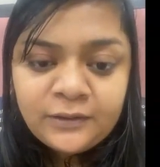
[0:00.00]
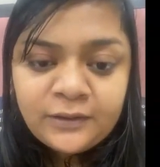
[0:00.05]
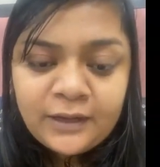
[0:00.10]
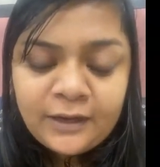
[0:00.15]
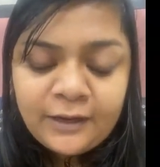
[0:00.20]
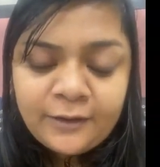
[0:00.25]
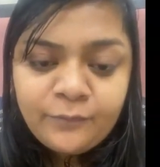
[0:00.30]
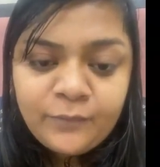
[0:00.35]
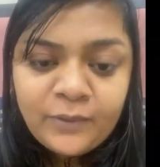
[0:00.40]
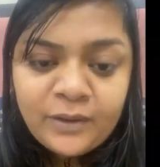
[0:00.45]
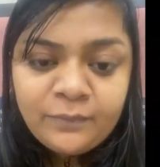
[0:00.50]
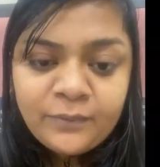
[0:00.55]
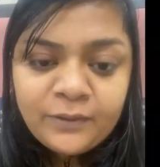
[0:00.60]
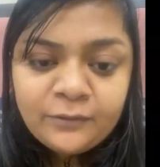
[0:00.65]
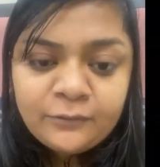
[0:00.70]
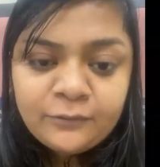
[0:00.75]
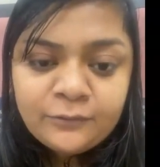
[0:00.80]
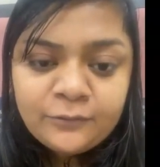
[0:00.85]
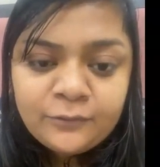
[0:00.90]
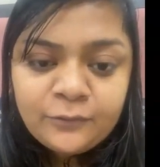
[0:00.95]
and
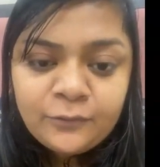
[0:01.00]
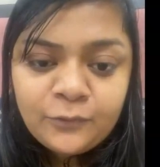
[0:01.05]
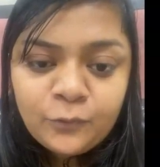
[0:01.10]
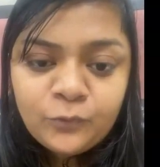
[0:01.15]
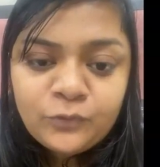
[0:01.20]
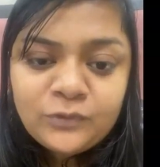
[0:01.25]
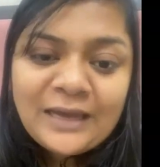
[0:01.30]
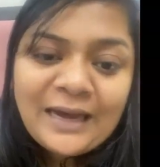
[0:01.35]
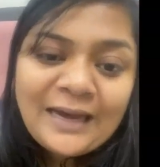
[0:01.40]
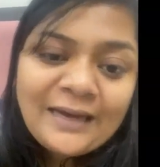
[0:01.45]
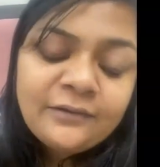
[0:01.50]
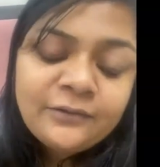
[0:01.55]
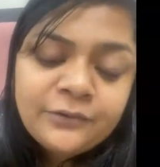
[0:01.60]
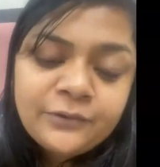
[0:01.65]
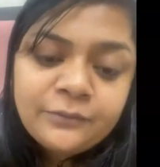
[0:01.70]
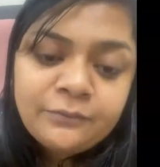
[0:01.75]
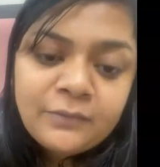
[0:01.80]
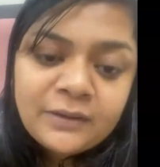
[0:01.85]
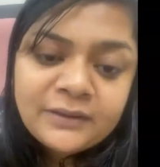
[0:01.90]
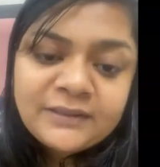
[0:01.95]
maybe through that
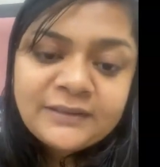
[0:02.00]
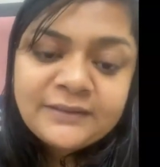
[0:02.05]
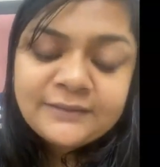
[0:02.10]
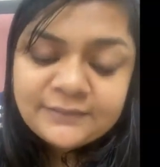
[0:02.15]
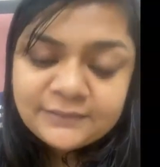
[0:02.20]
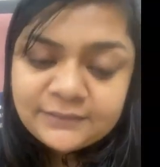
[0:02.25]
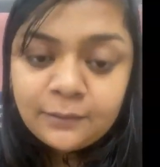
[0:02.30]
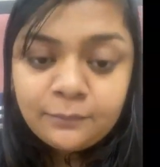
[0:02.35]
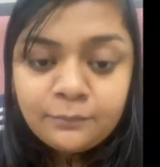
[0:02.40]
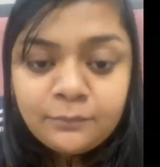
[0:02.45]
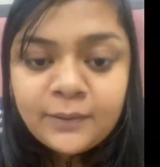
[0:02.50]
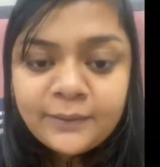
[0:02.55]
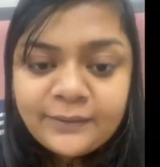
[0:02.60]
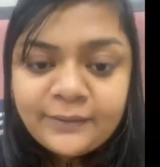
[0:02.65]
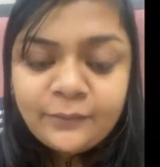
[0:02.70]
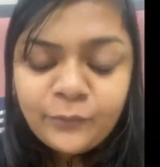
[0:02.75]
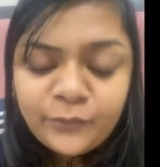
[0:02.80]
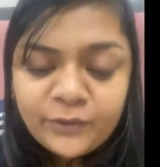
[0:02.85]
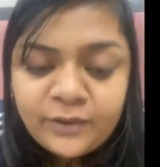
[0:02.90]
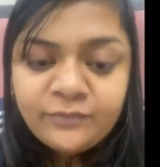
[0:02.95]
earn money, some
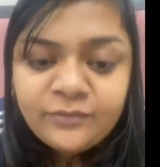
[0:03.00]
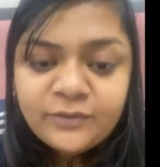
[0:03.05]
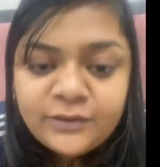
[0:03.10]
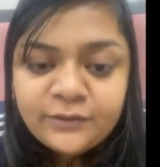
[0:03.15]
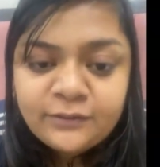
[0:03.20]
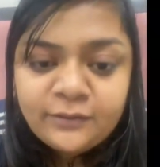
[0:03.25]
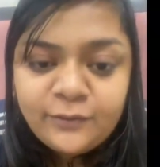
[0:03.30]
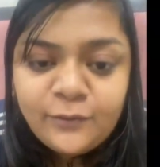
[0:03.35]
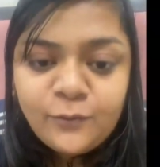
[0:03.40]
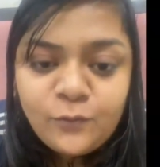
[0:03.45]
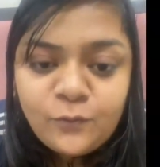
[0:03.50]
money, whatever little you